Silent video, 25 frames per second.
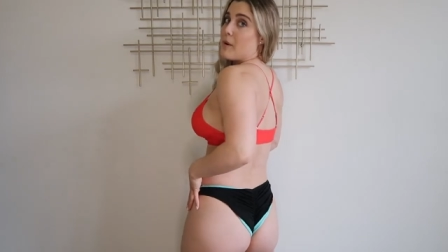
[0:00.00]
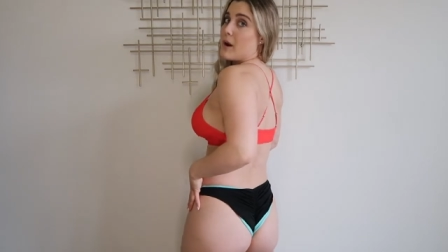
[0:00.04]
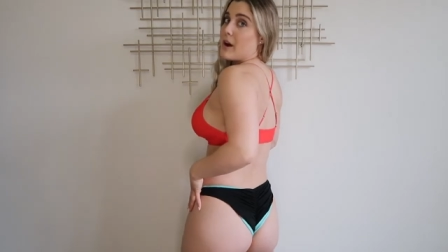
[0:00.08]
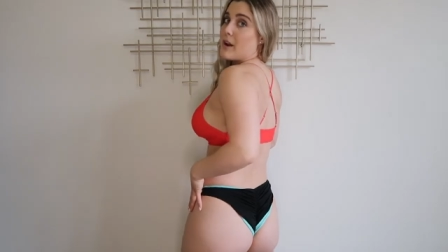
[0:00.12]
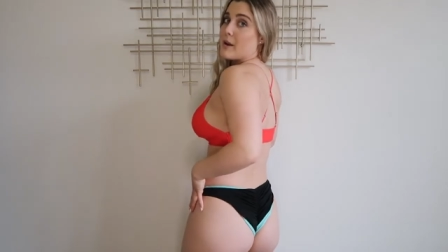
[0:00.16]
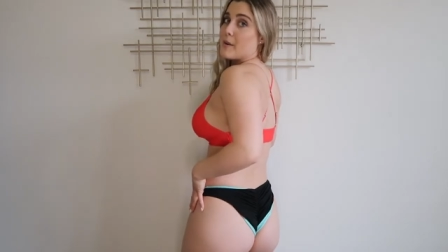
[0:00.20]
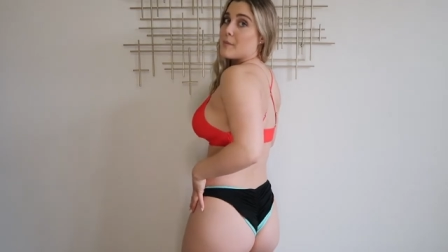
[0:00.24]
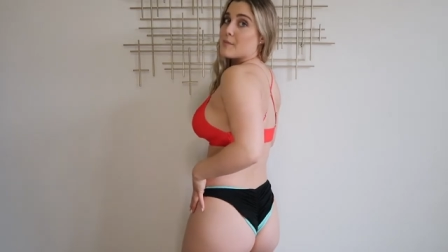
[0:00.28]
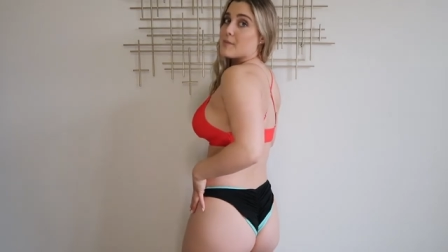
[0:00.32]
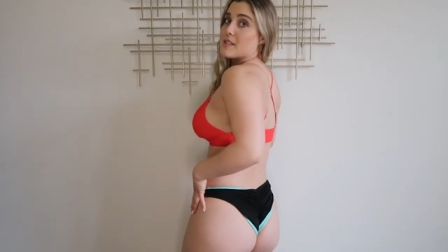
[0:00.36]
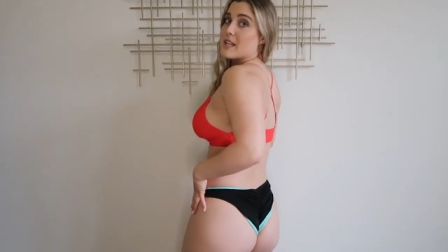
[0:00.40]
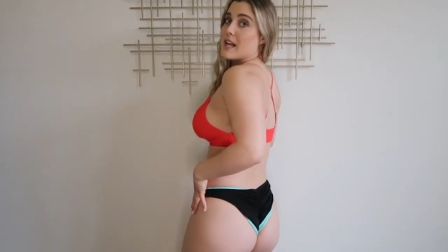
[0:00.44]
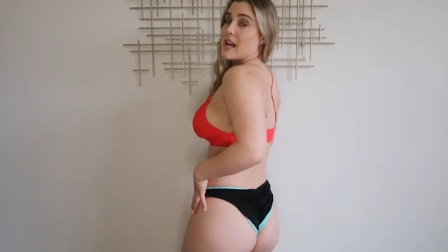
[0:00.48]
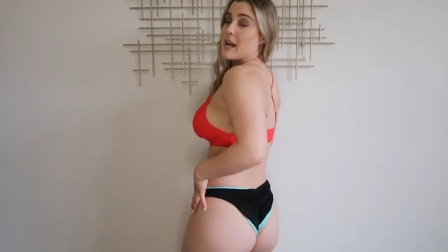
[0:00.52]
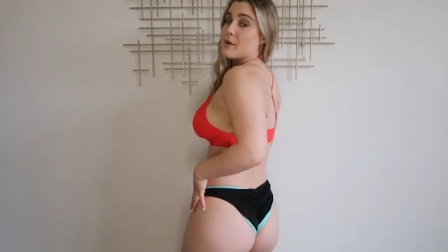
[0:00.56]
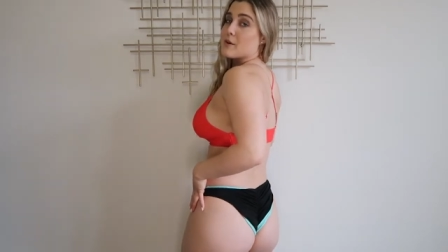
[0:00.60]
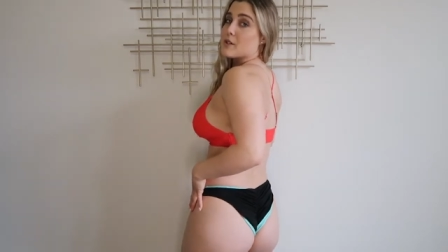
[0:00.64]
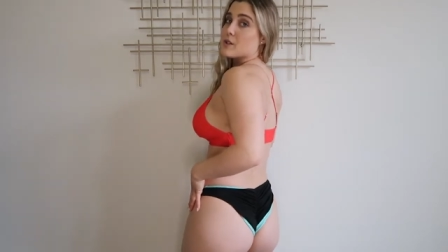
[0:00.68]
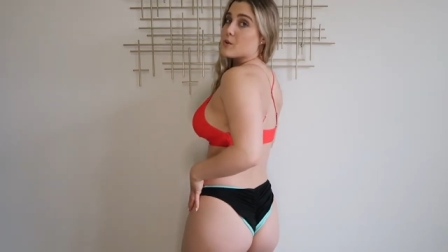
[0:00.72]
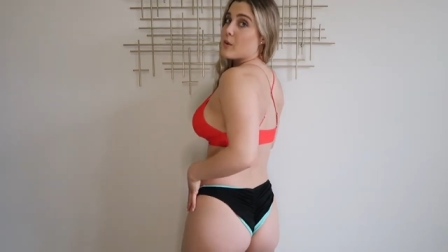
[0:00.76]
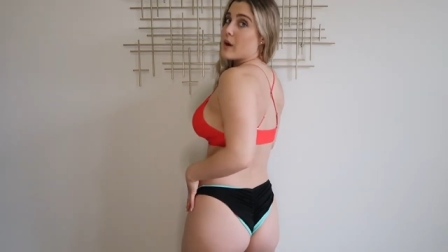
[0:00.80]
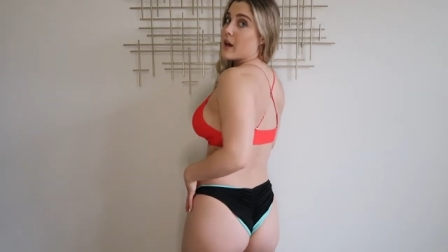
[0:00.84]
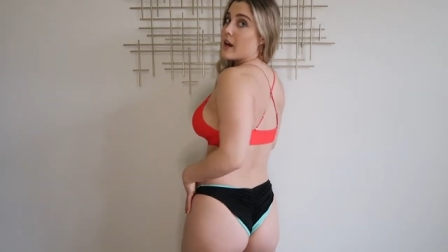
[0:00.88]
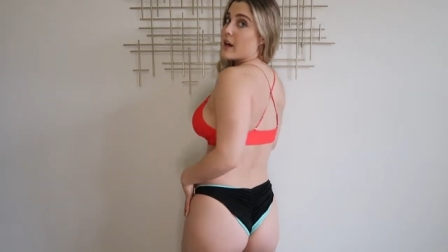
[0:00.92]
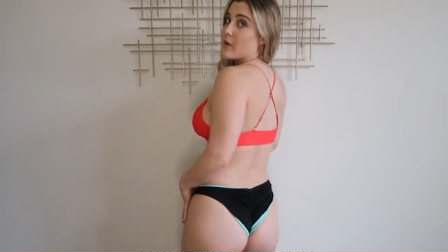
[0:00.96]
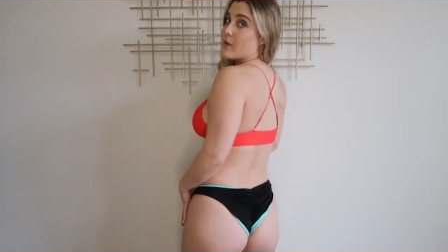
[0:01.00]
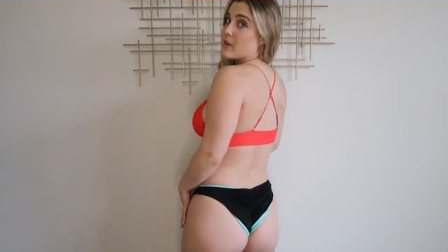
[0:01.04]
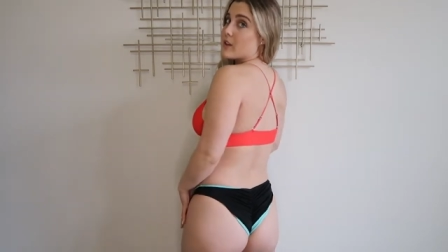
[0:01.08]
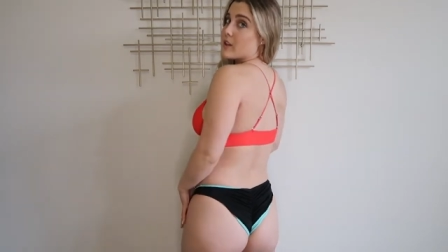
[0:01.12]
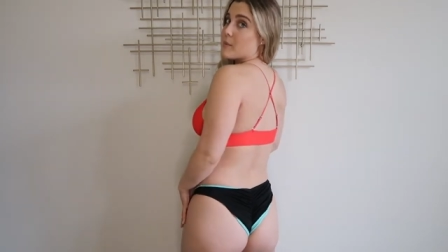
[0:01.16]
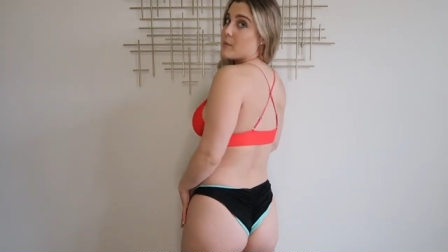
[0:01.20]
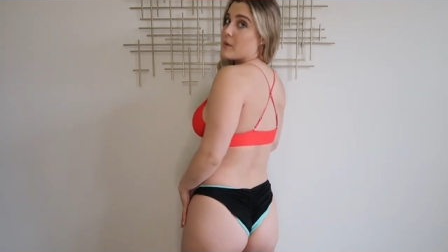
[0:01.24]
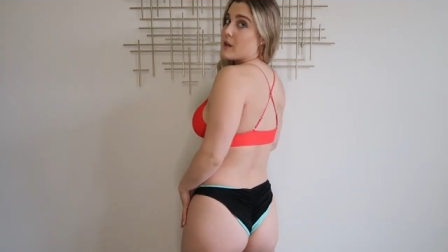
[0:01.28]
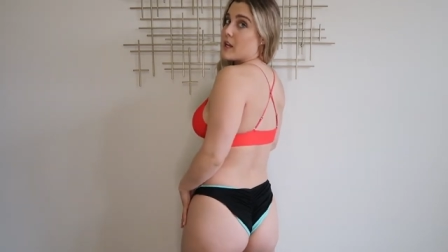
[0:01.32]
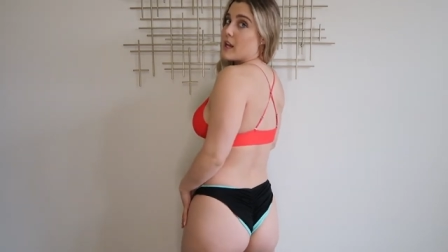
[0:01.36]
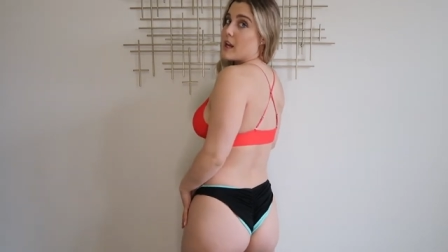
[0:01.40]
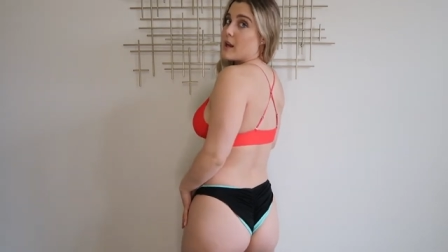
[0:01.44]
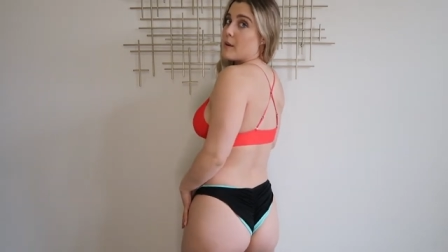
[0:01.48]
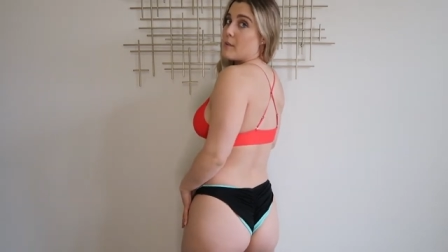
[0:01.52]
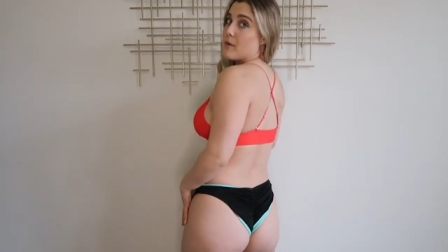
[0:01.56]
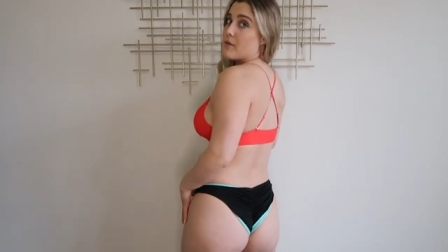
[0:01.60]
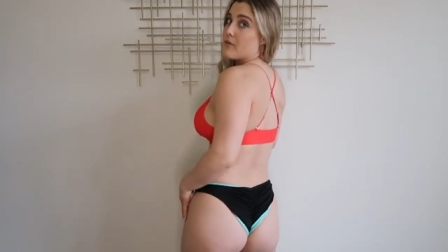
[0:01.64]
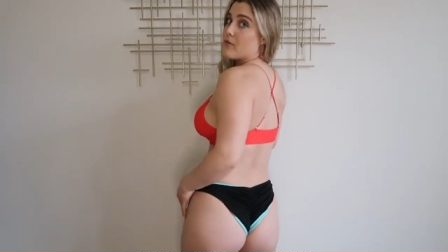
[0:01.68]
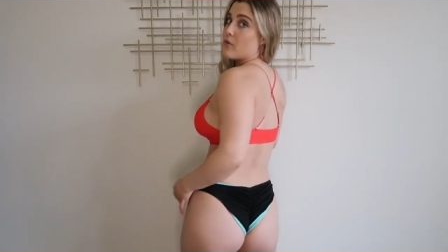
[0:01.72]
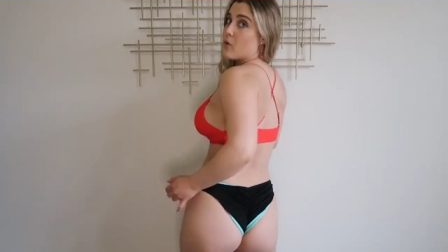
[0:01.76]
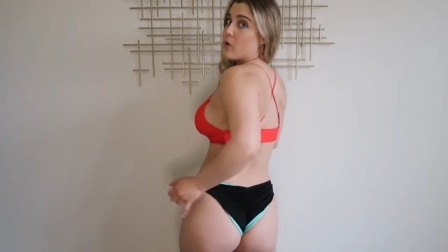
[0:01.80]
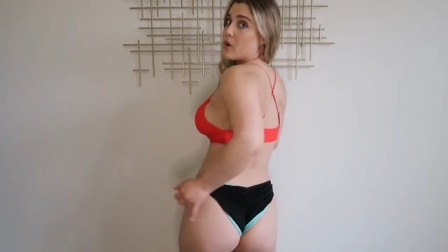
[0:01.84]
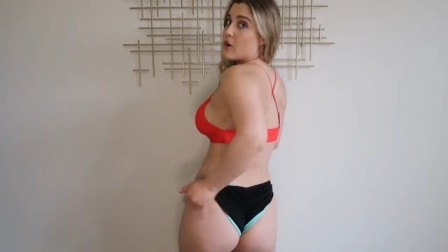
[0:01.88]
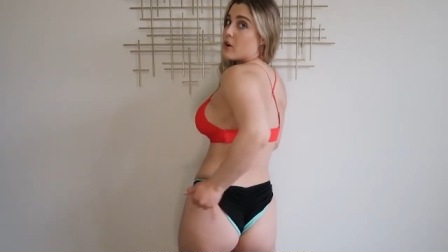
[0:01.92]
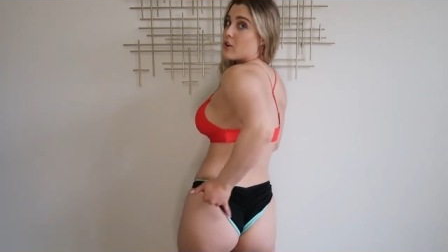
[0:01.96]
bottoms that I was wearing with the bikini
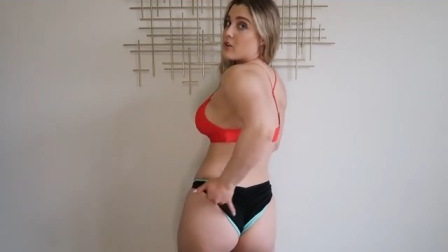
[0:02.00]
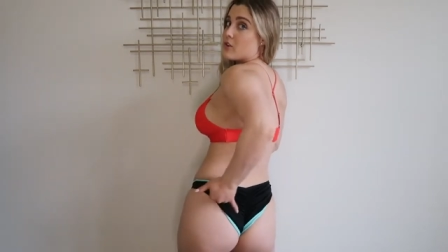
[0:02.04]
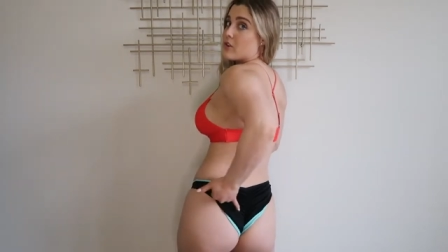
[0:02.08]
before.